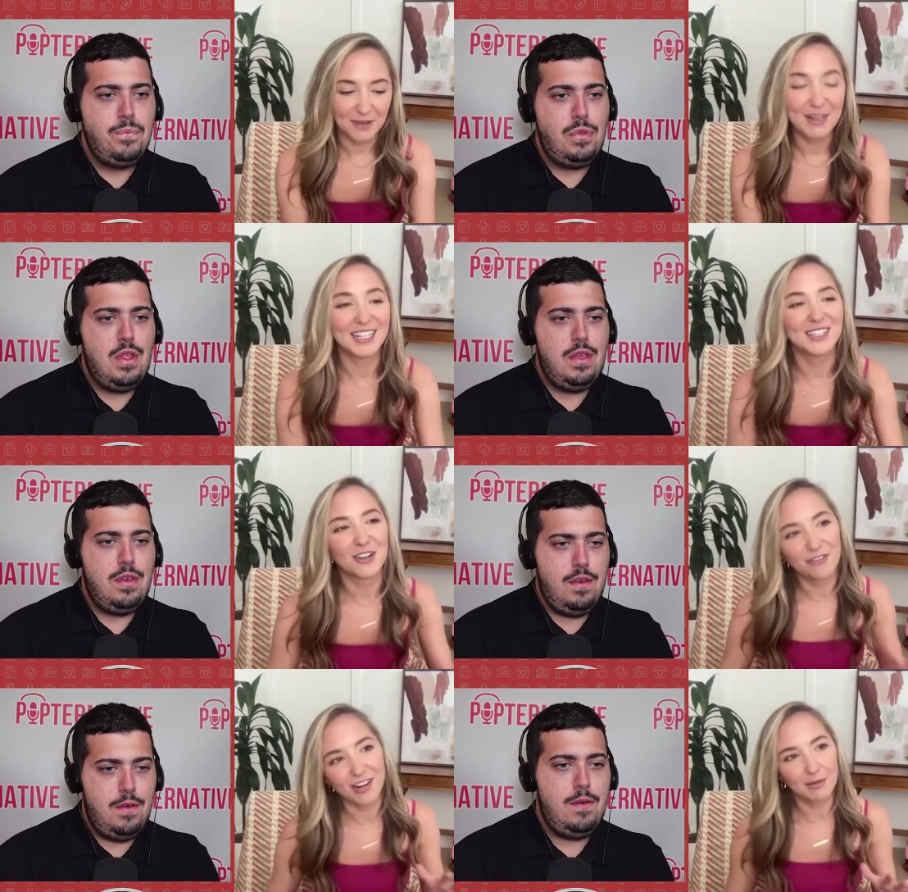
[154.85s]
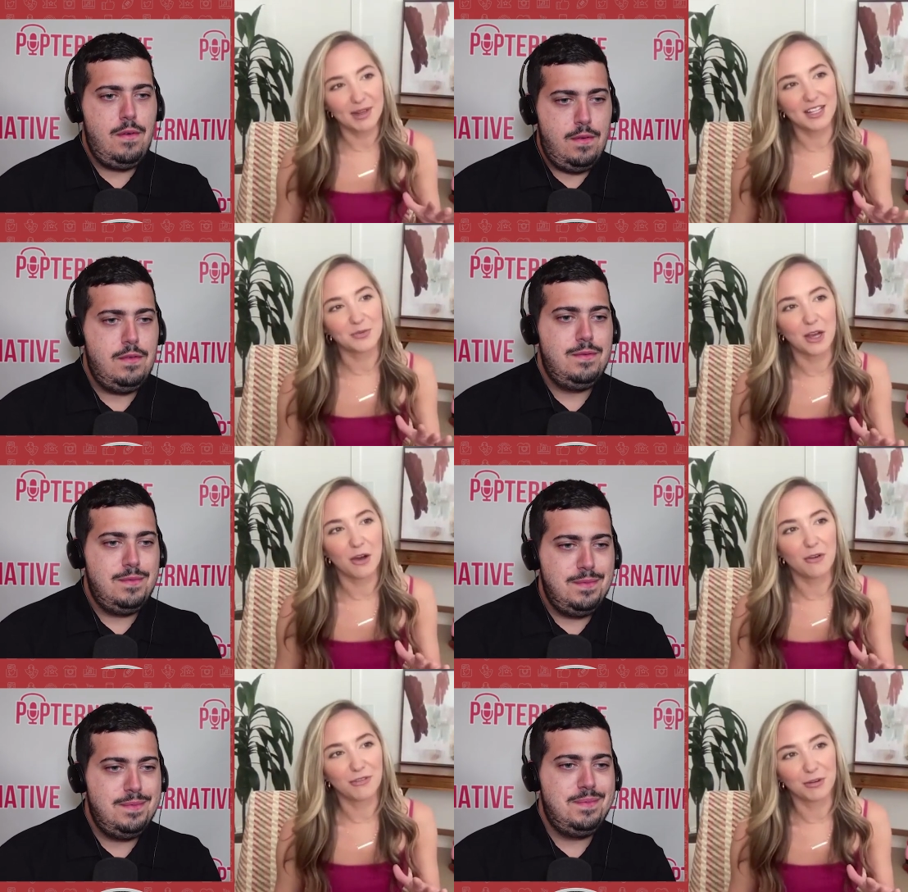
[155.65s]
Speaker 1: mean, it's so funny because we
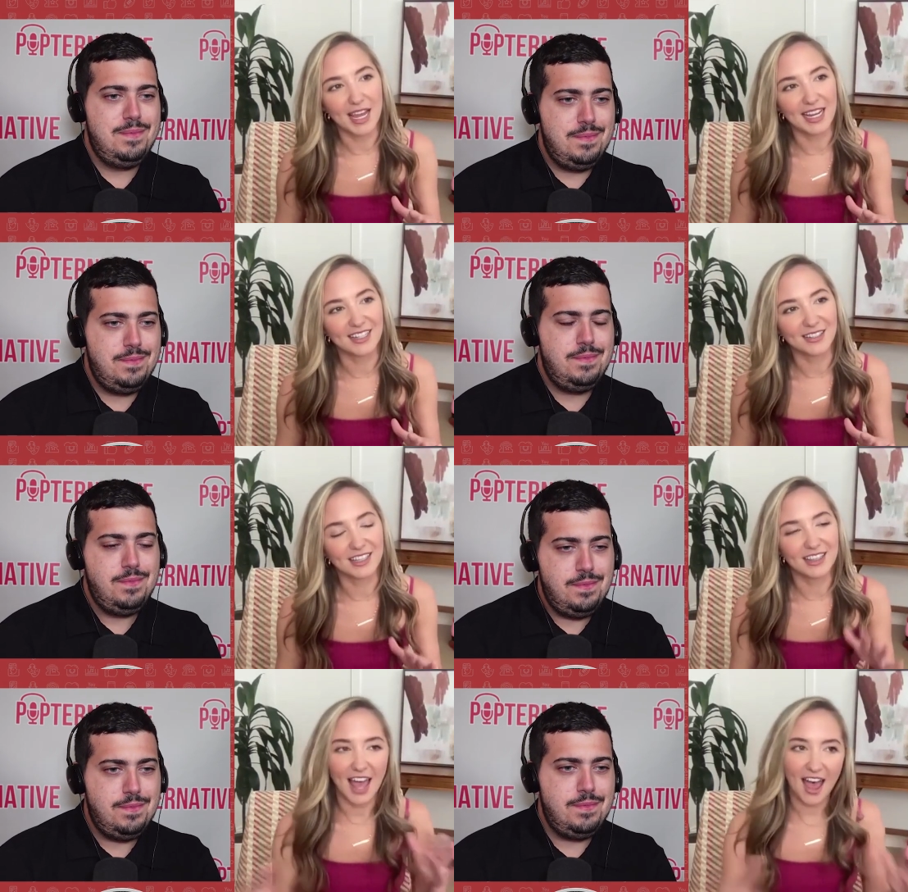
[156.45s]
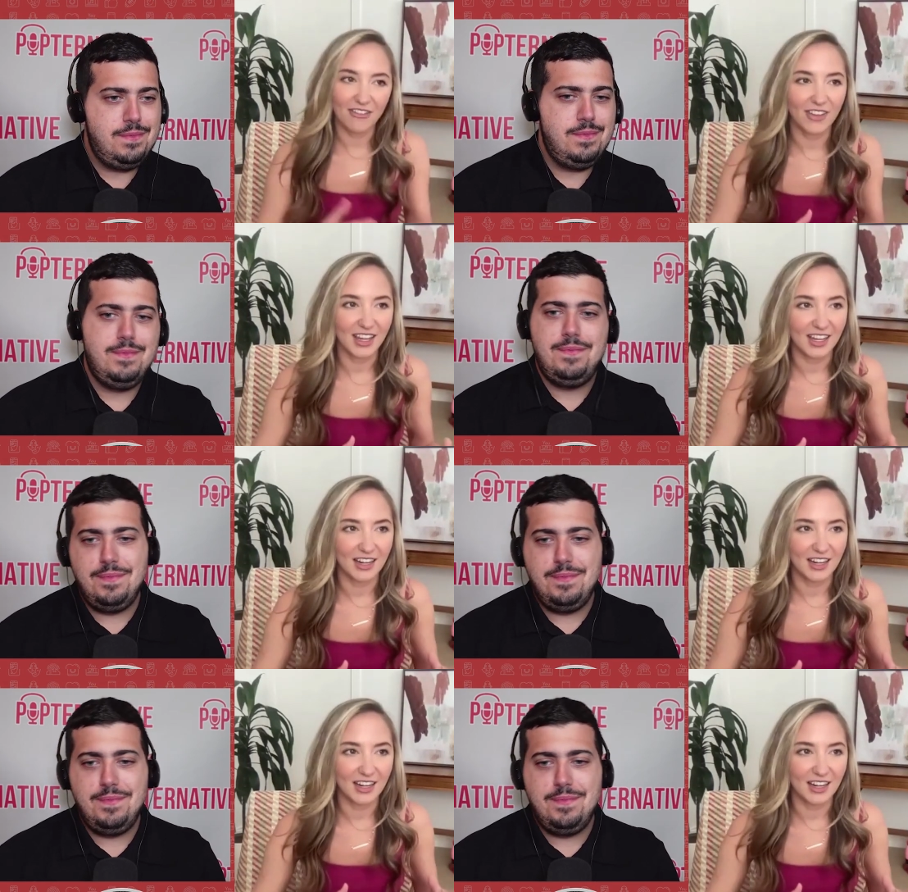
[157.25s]
go from like laughing and